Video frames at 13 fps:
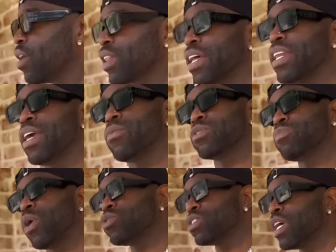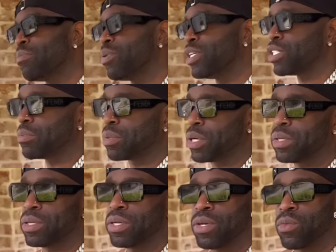I did was post that picture, bro.
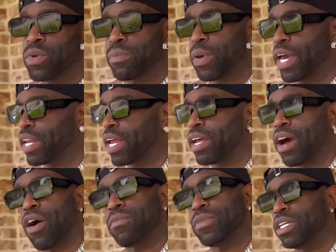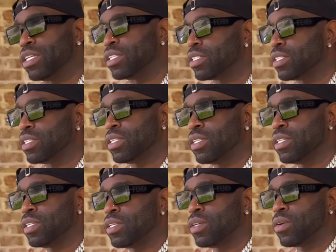bro. With a bandana. Off. Look,
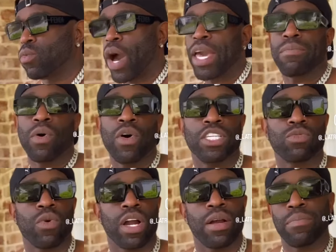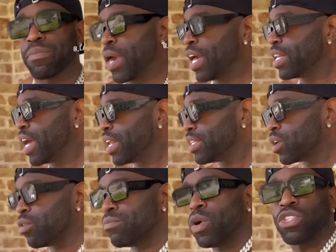white boys wear bandanas
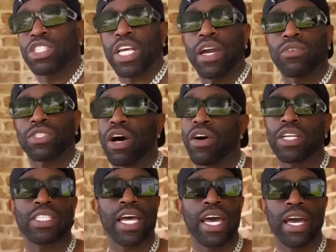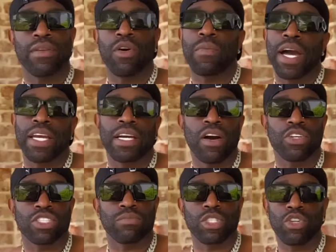on motorcycles all the time. Nobody calls
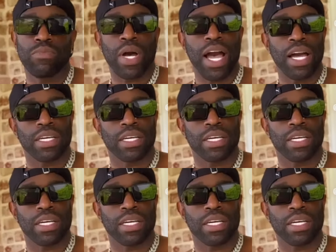them Tupac.